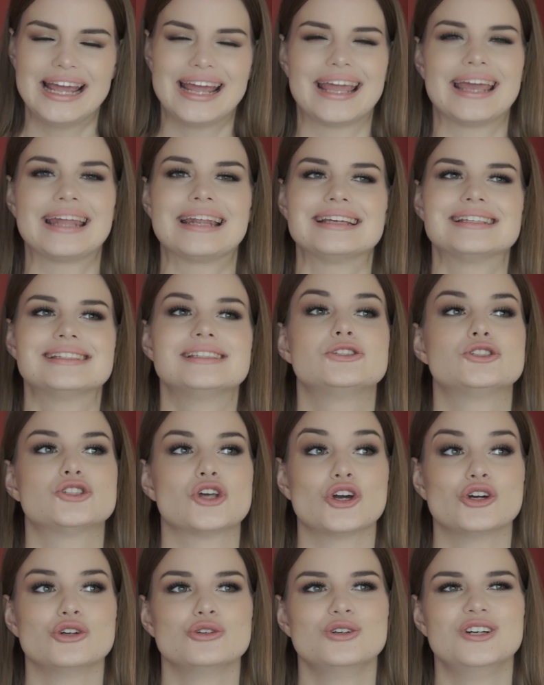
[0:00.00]
It is
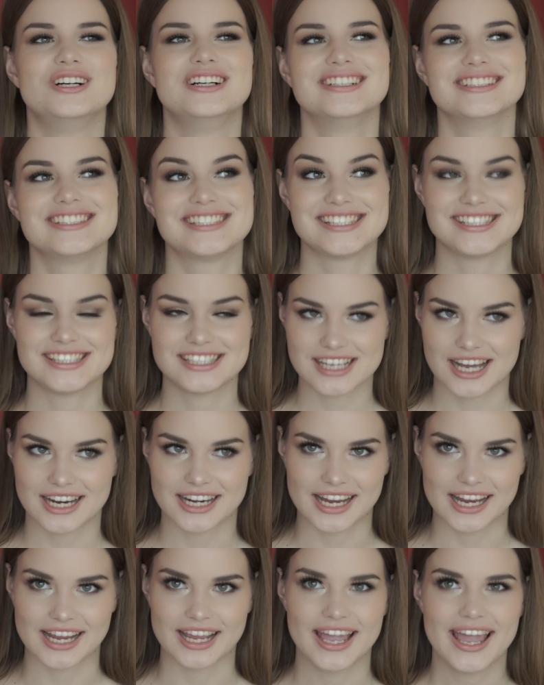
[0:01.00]
so
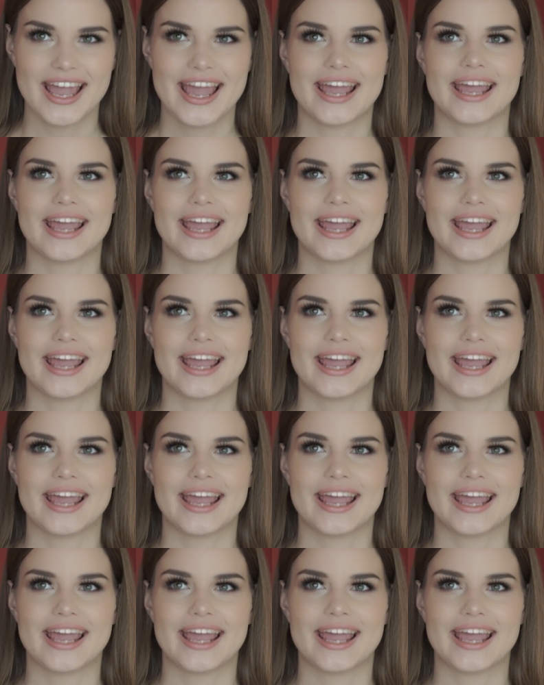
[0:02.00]
stunning.